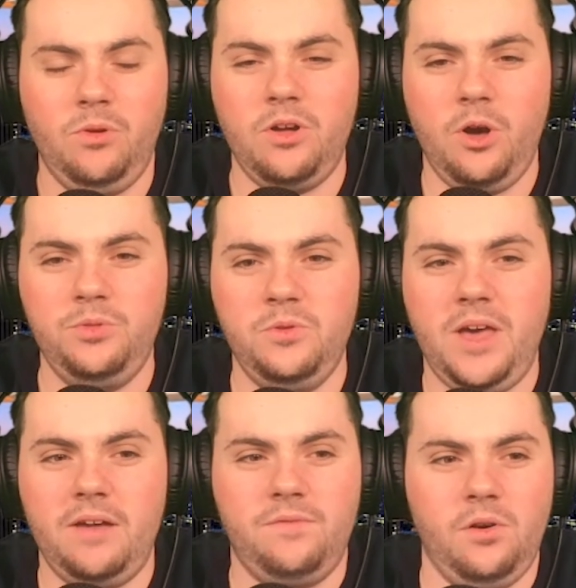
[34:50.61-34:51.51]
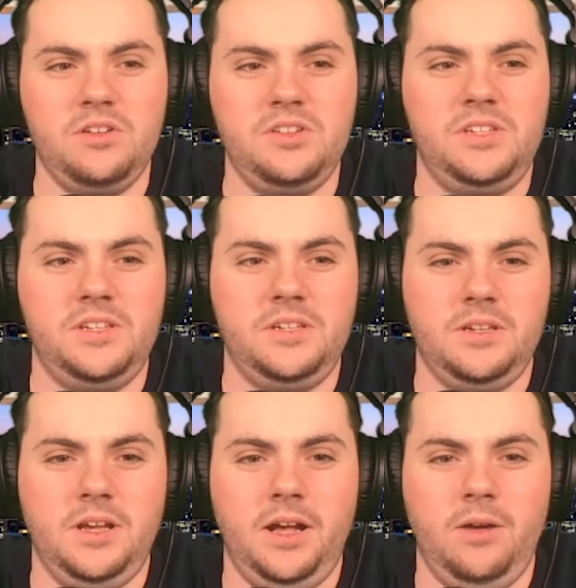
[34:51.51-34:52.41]
we'll go through that first.
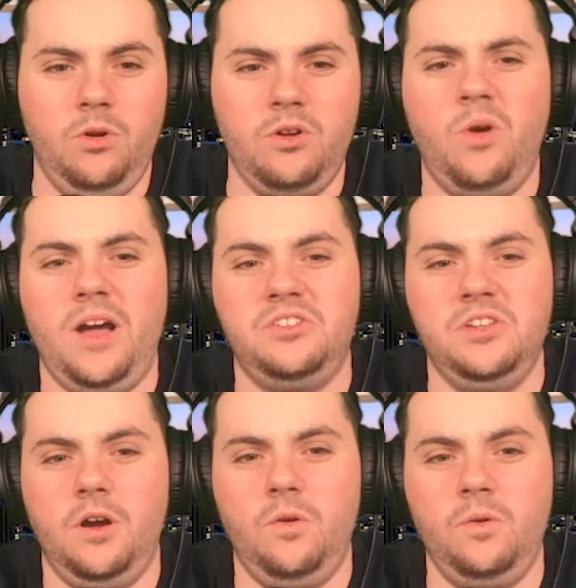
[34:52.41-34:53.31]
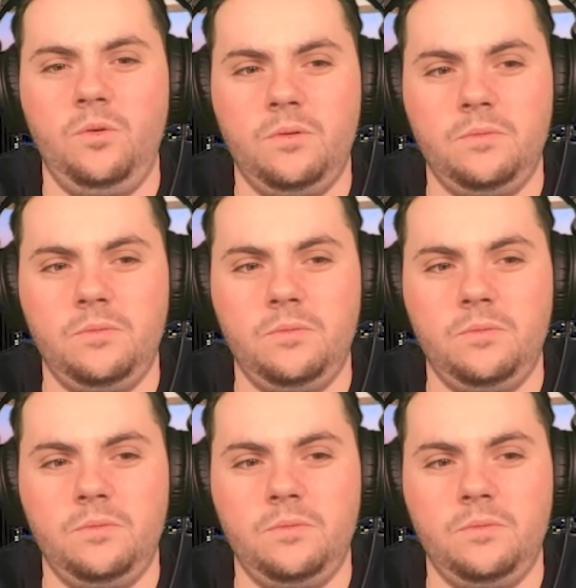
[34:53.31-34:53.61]
We'll actually go.